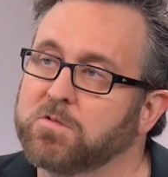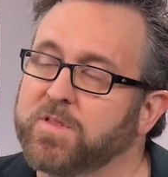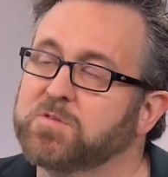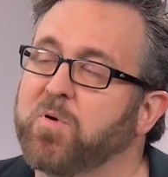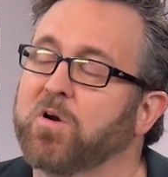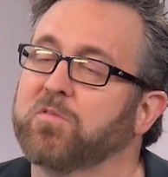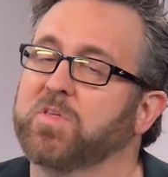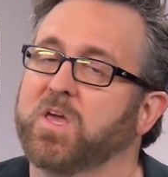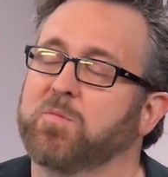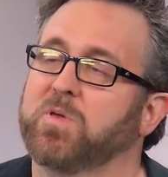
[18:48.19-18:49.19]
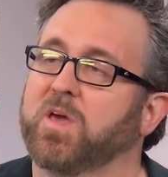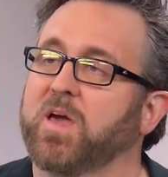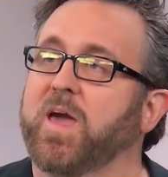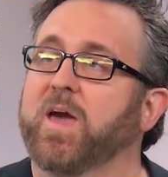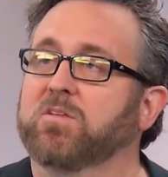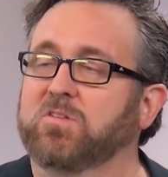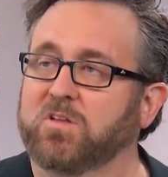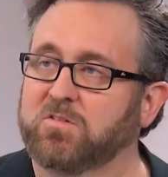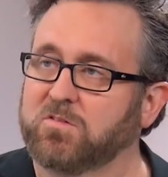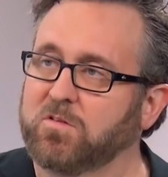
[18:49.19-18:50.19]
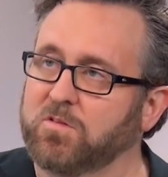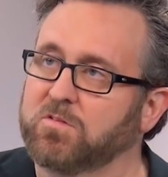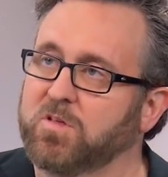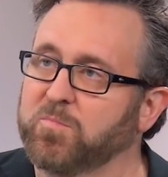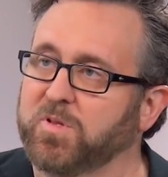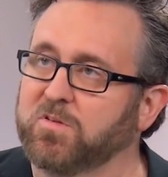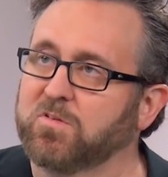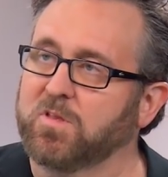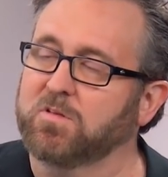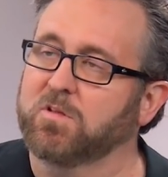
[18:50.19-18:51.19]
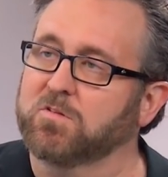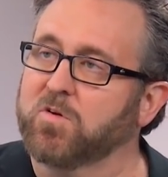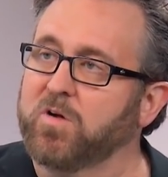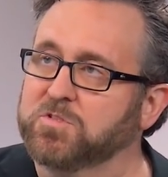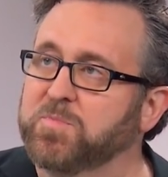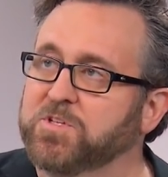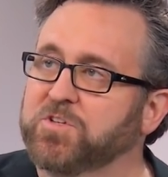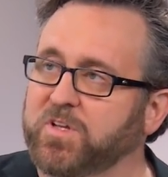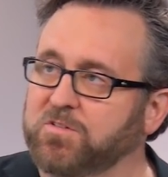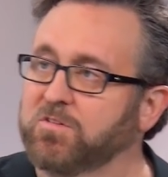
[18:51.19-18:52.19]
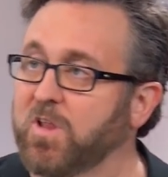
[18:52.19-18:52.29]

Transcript: So that's part of the API access is to those templates that Saurav was mentioning, because there's